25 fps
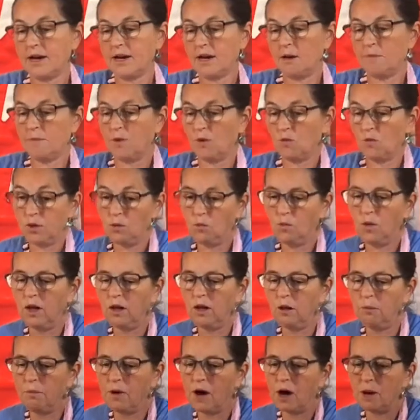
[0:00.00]
We will
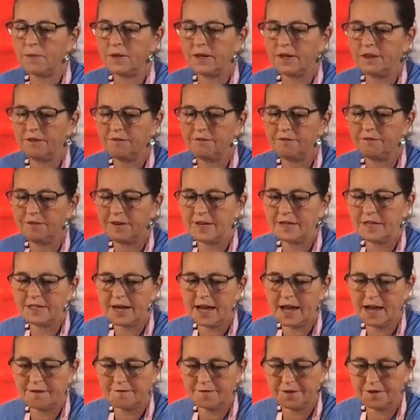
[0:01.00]
pop it in the fridge
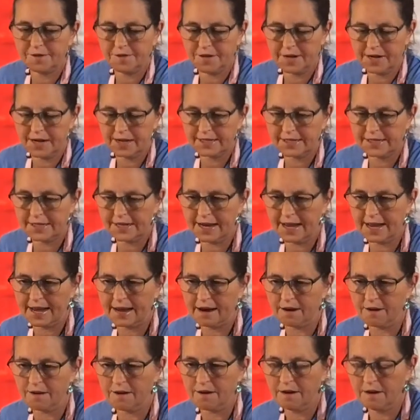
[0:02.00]
after the next
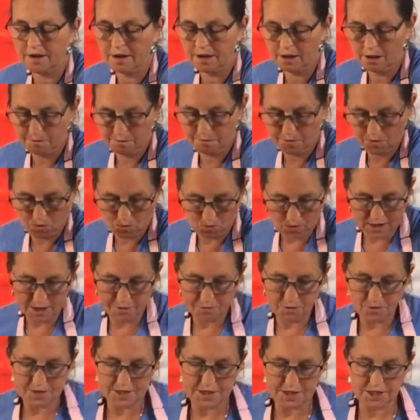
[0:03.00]
layer, but what I'm
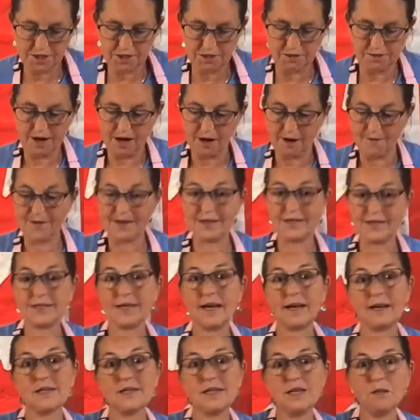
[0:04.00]
going to do now is
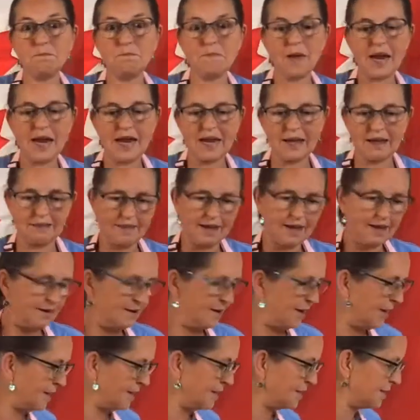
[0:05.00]
actually make that
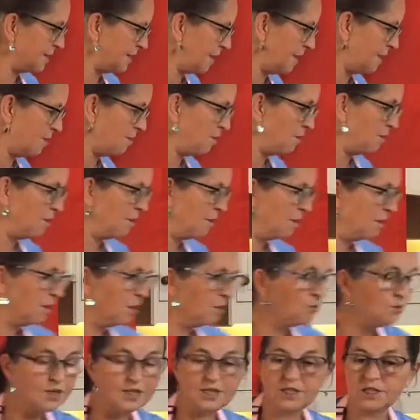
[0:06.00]
next layer,
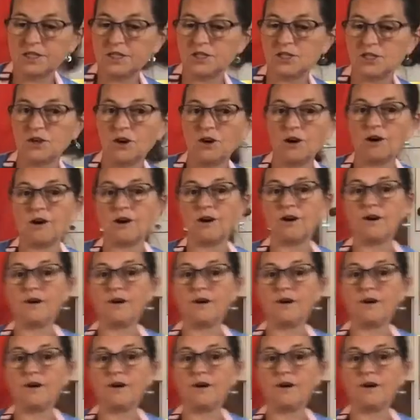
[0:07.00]
which is our